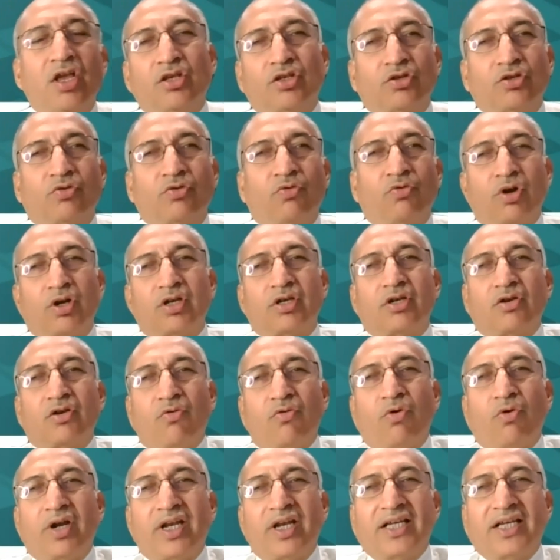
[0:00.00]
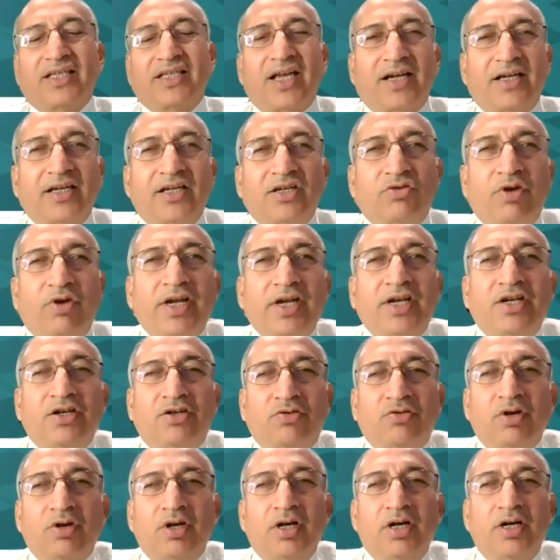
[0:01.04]
So what exactly do I
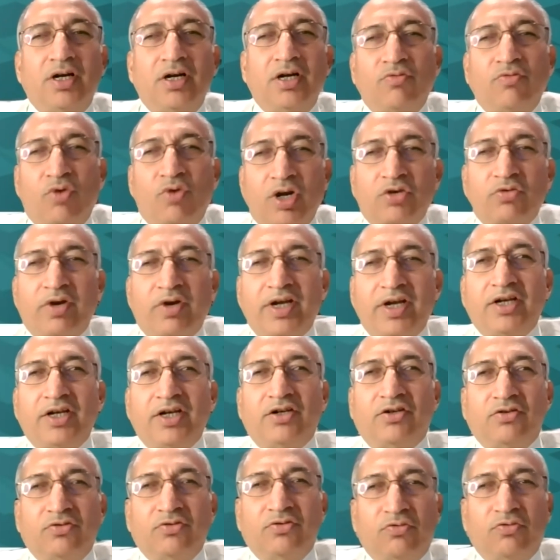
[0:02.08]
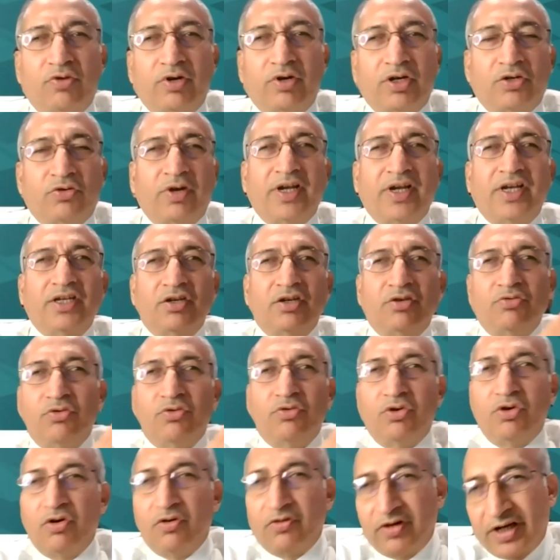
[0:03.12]
need to learn? What do I need to
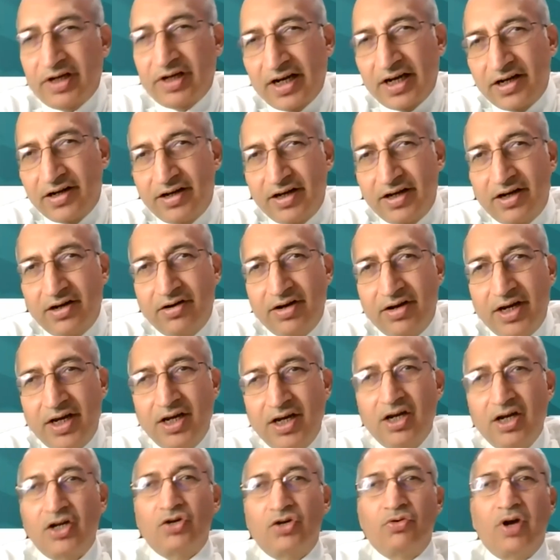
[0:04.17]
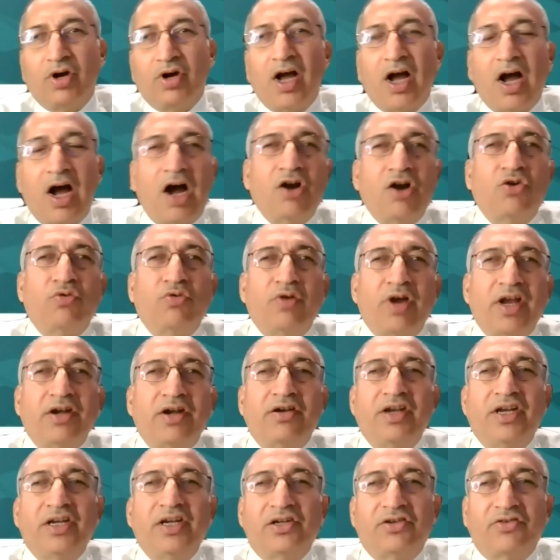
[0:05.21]
do? Go get a degree, or how do I
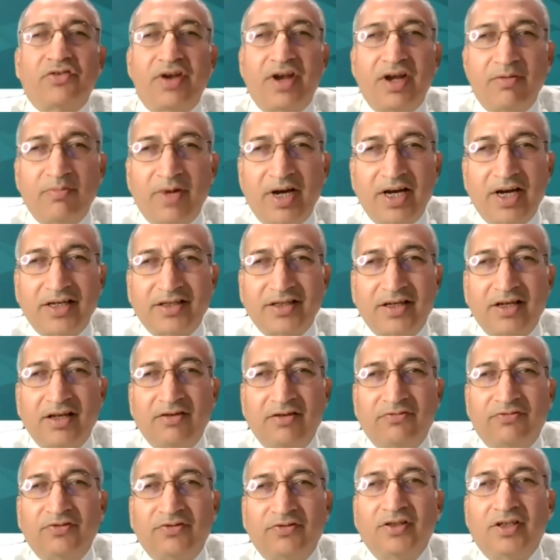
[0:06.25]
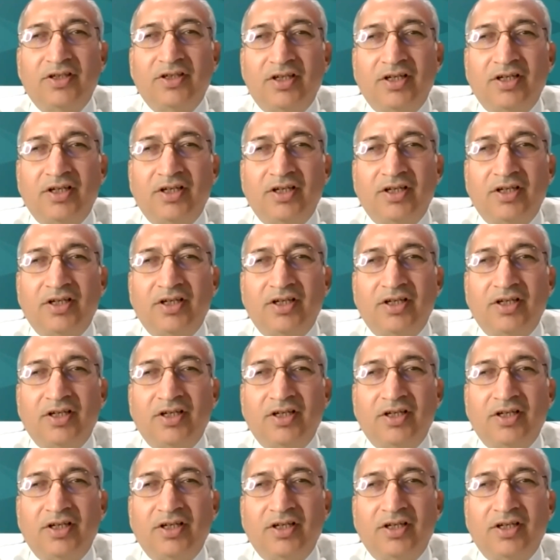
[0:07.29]
retrain myself